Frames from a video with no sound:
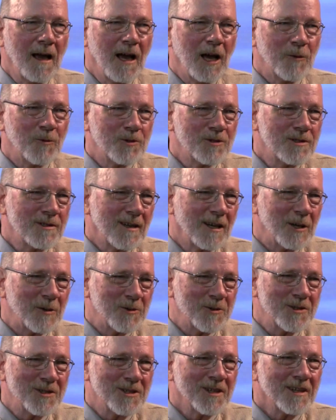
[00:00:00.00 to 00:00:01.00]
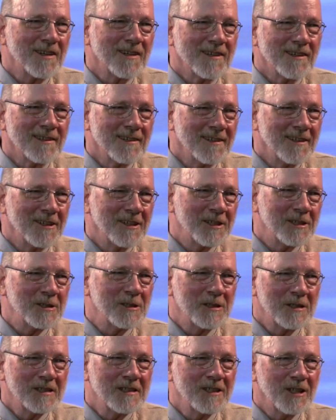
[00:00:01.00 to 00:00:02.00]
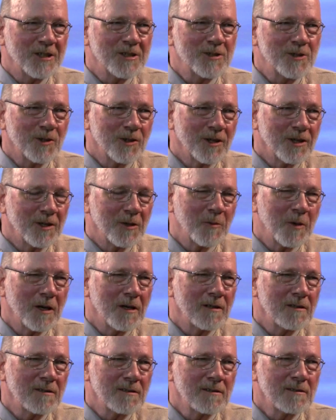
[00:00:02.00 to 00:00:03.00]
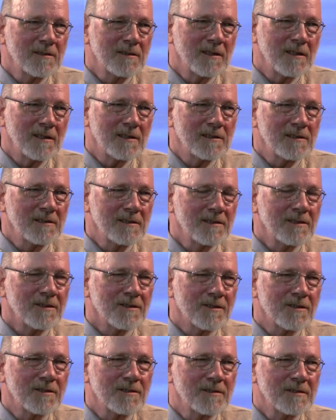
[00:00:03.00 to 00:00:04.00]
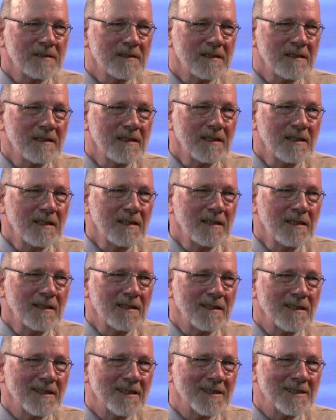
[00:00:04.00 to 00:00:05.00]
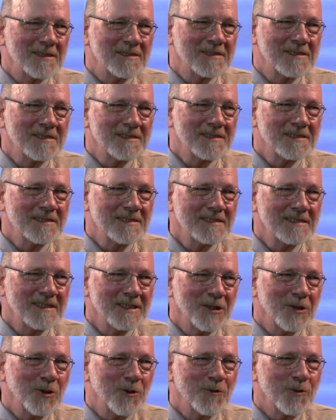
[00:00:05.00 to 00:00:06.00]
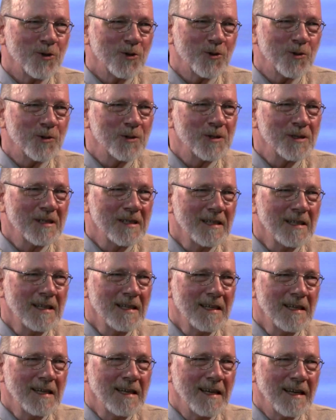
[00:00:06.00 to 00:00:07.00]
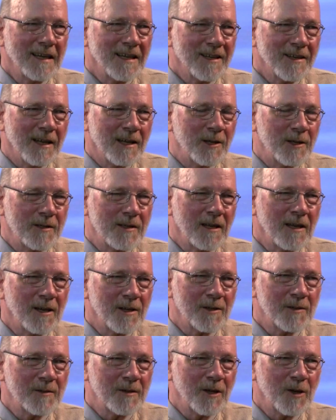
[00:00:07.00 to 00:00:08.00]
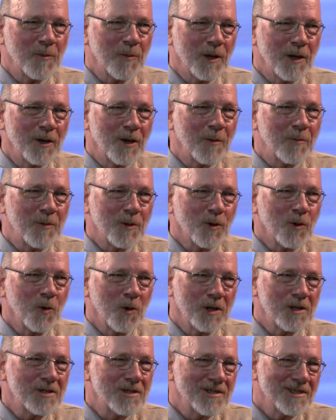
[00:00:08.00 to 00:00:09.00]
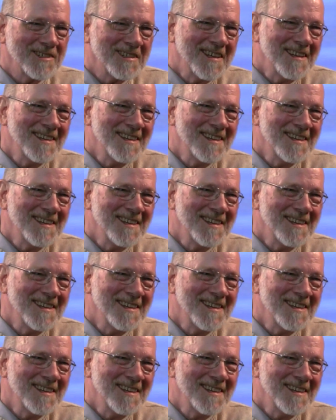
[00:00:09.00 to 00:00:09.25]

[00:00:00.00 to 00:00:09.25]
I was, I was thinking uh, yesterday about uh, this uh, interview, and I, I made up the question